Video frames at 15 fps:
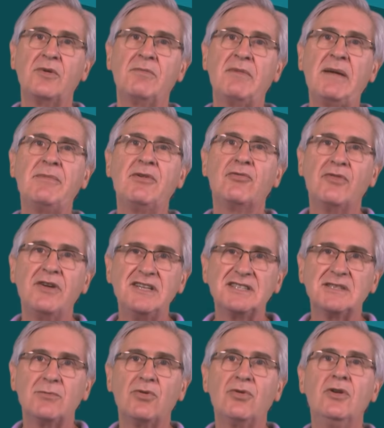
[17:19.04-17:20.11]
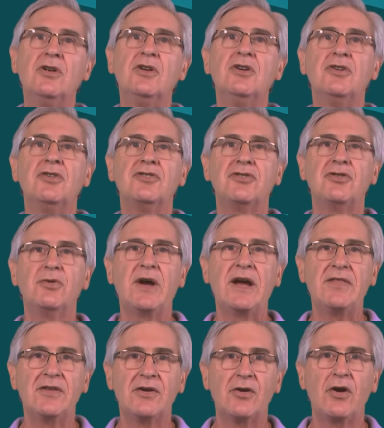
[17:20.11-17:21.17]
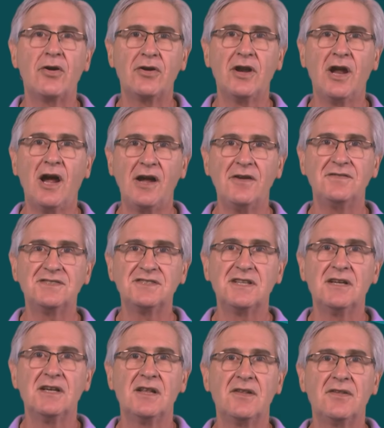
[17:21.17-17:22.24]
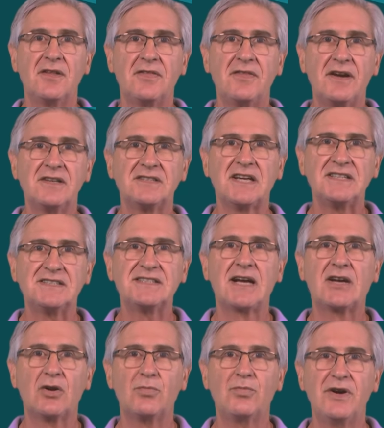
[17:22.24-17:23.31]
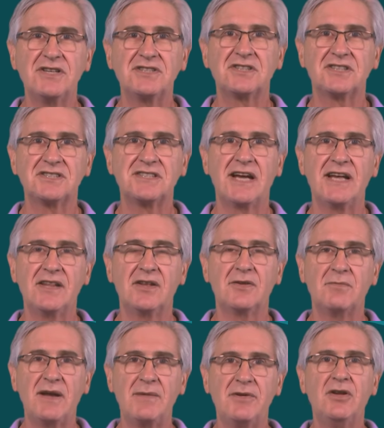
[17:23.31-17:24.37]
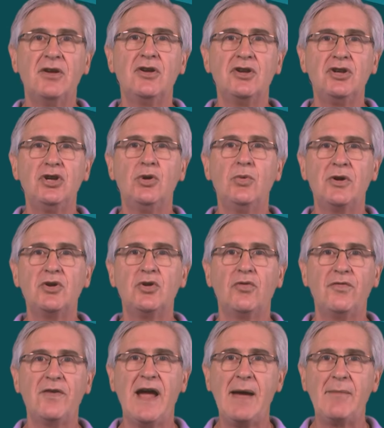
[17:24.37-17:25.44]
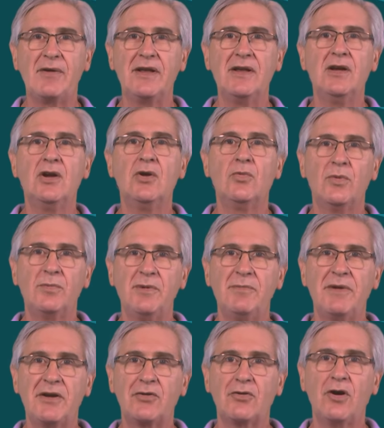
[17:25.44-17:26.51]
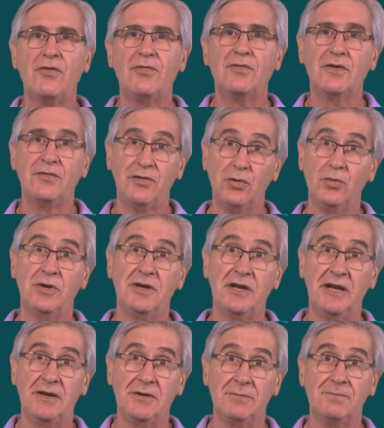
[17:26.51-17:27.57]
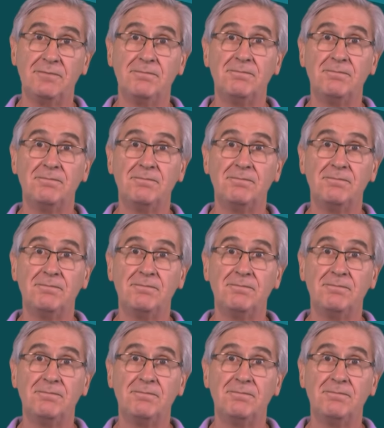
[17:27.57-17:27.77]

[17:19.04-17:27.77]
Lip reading: may be reasonable to end their own lives, that there is a subtle pressure to say that maybe you and your family would be better off if you were dead.